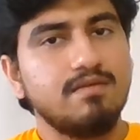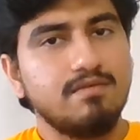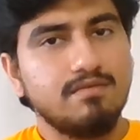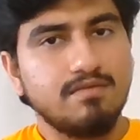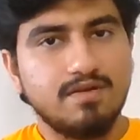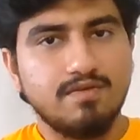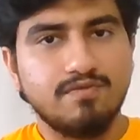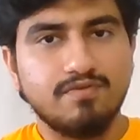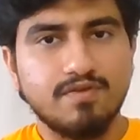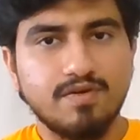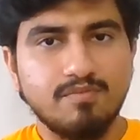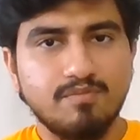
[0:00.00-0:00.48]

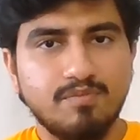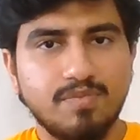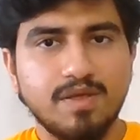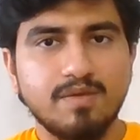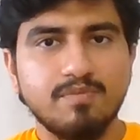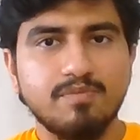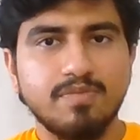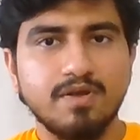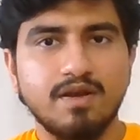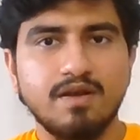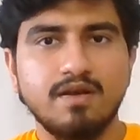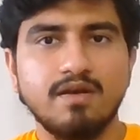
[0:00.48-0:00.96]
different
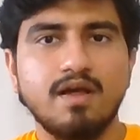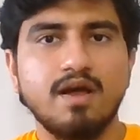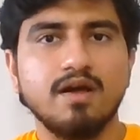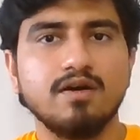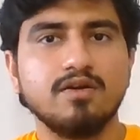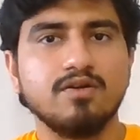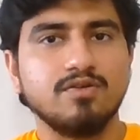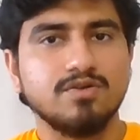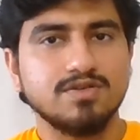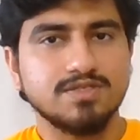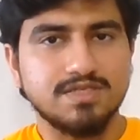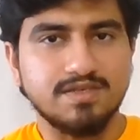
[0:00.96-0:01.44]
people
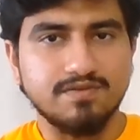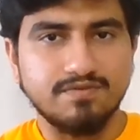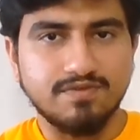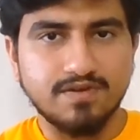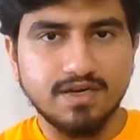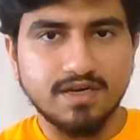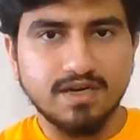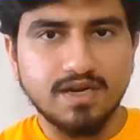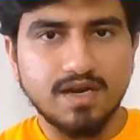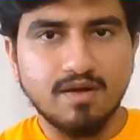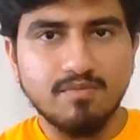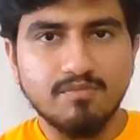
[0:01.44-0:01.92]
across
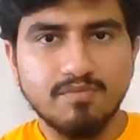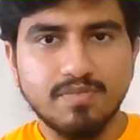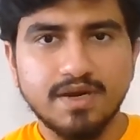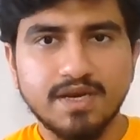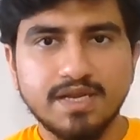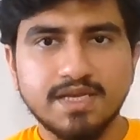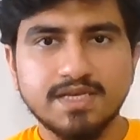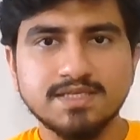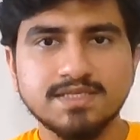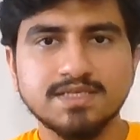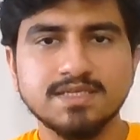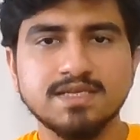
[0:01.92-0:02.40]
different
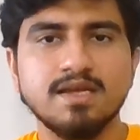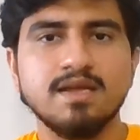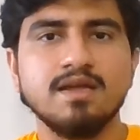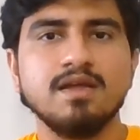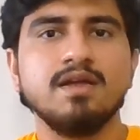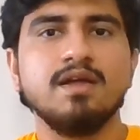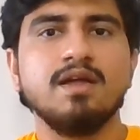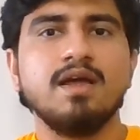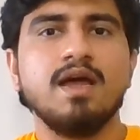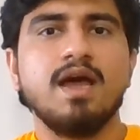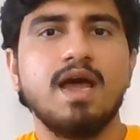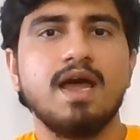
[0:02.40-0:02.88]
companies
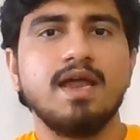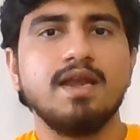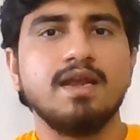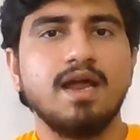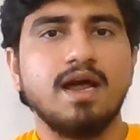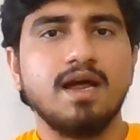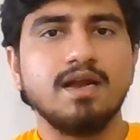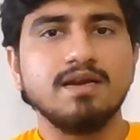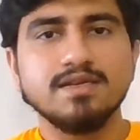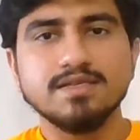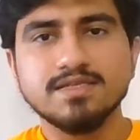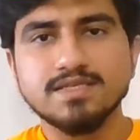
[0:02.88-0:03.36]
and
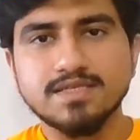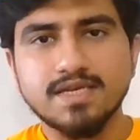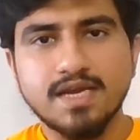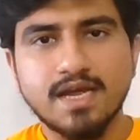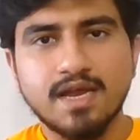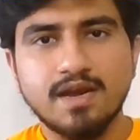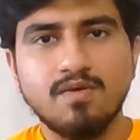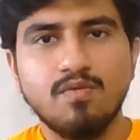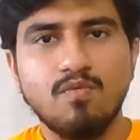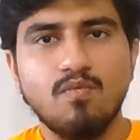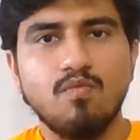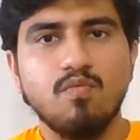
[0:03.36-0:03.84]

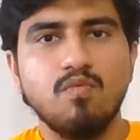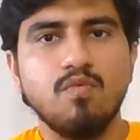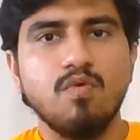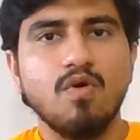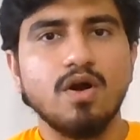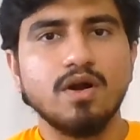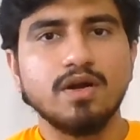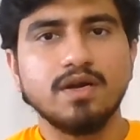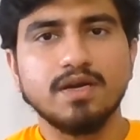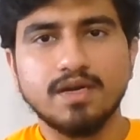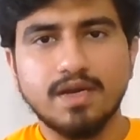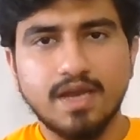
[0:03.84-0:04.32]
understand
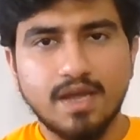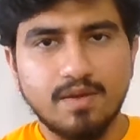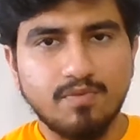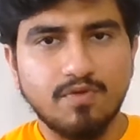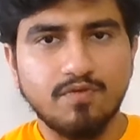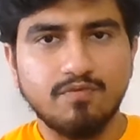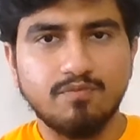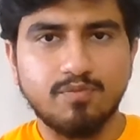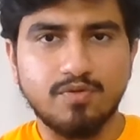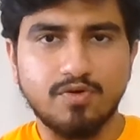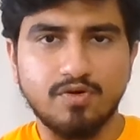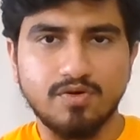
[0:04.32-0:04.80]
what type
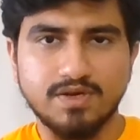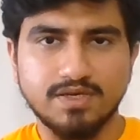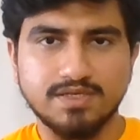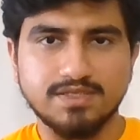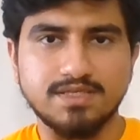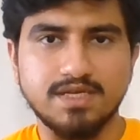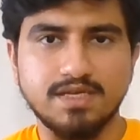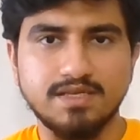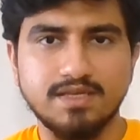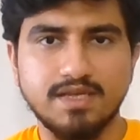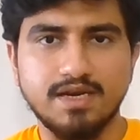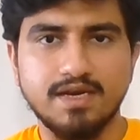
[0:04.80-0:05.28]
of
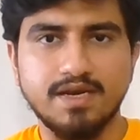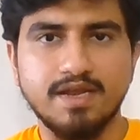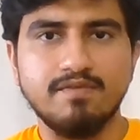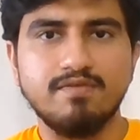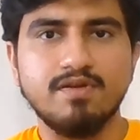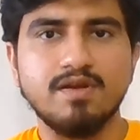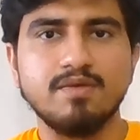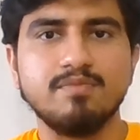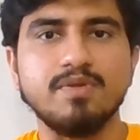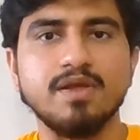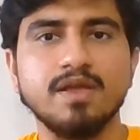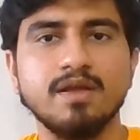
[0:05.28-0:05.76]
products that they're
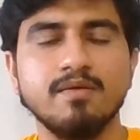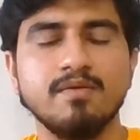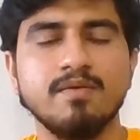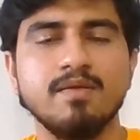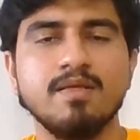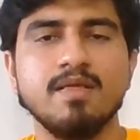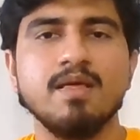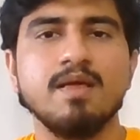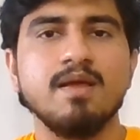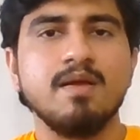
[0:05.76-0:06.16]
developing.